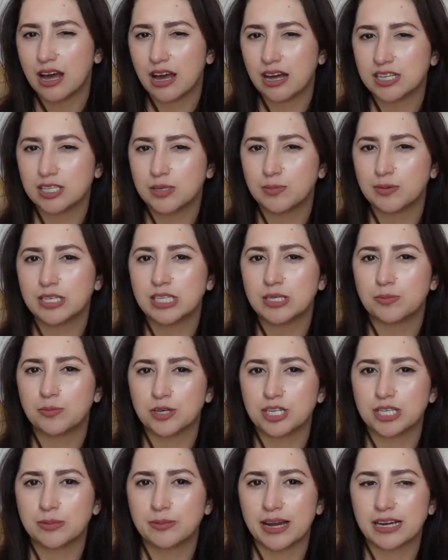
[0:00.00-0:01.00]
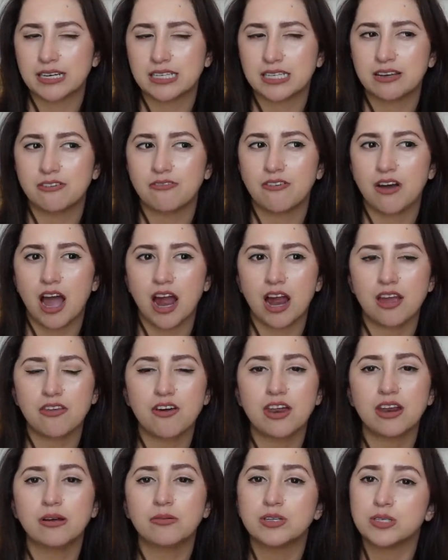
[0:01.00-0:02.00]
husband's perspective, I
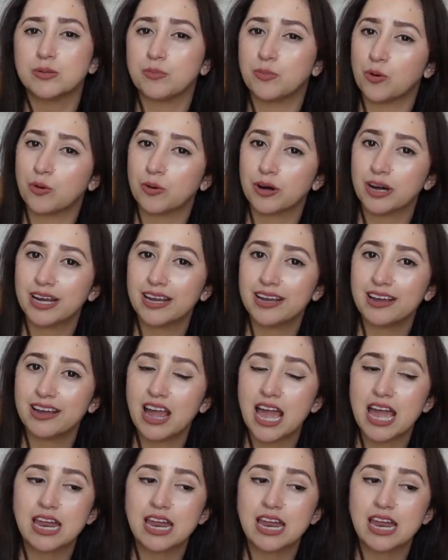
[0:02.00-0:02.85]
thought it was boring.